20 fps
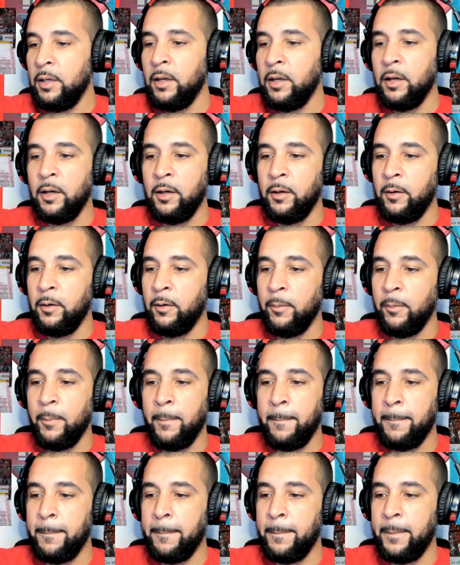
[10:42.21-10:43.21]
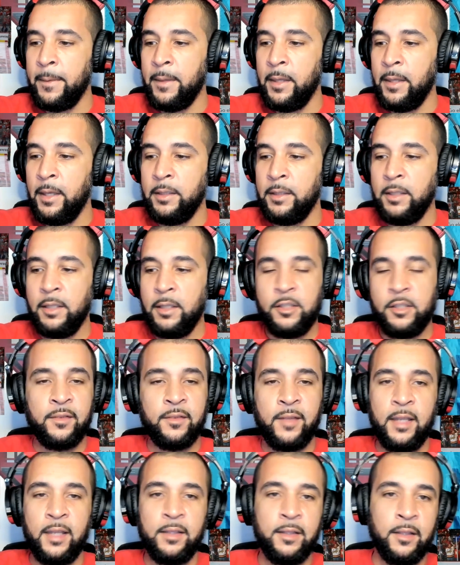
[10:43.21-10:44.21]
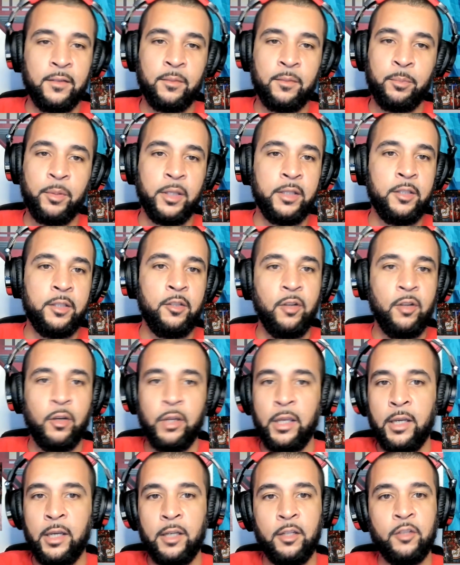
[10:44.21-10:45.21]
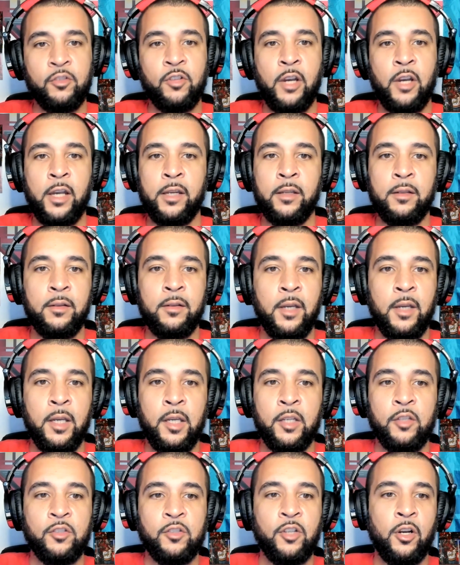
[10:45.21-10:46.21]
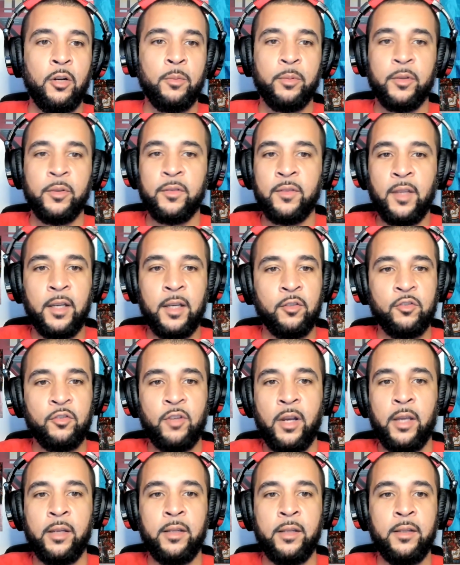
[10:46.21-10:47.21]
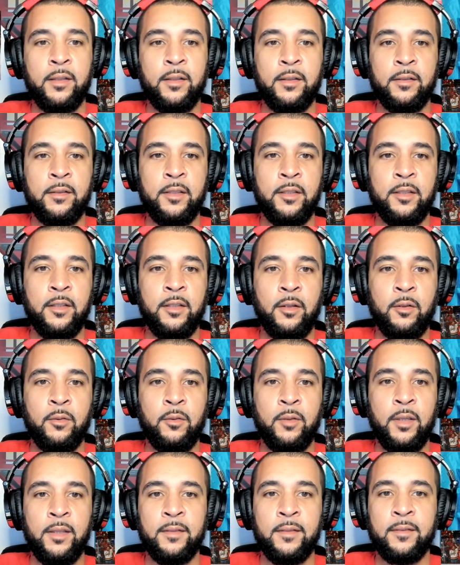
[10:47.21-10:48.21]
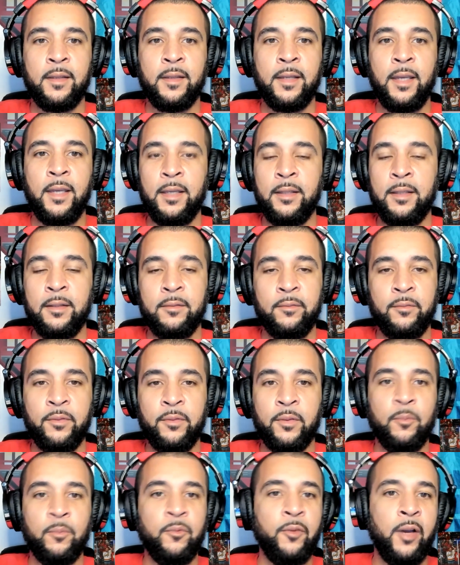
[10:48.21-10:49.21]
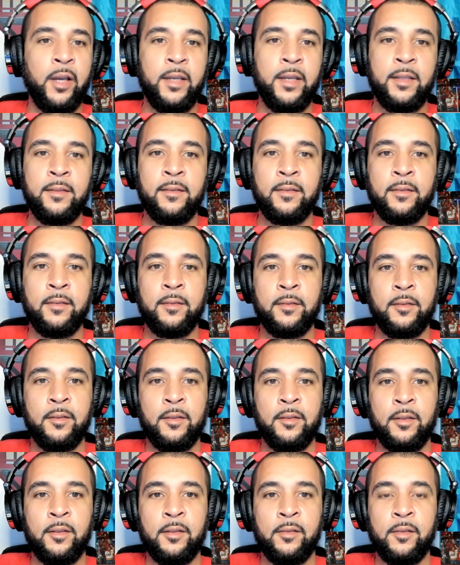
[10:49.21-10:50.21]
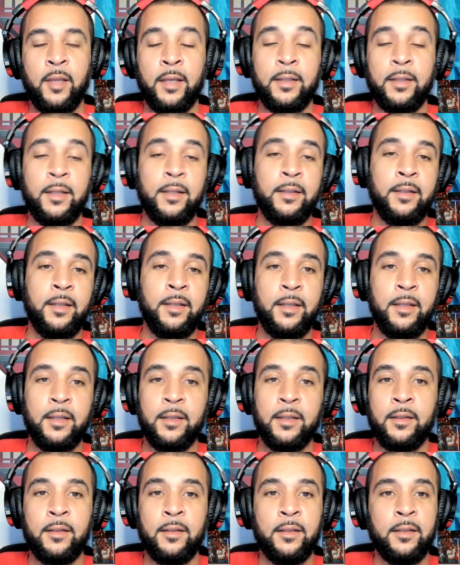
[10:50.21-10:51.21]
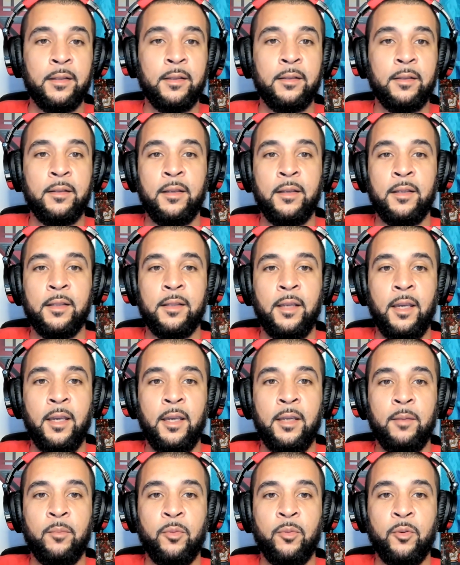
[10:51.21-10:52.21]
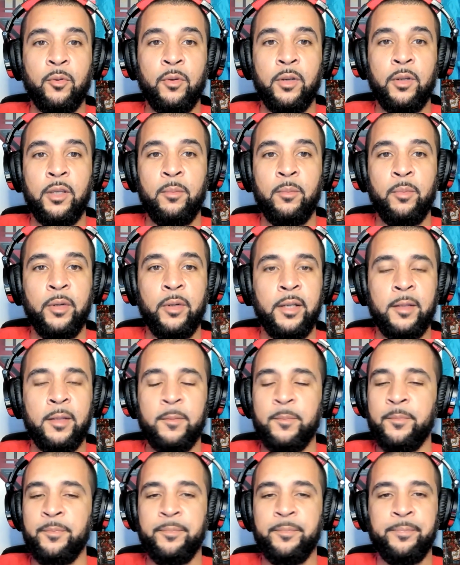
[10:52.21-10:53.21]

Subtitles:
Um, and then just stay disciplined. They're gonna try to chirp us. They're gonna try to instigate some fights like they did in game 3. But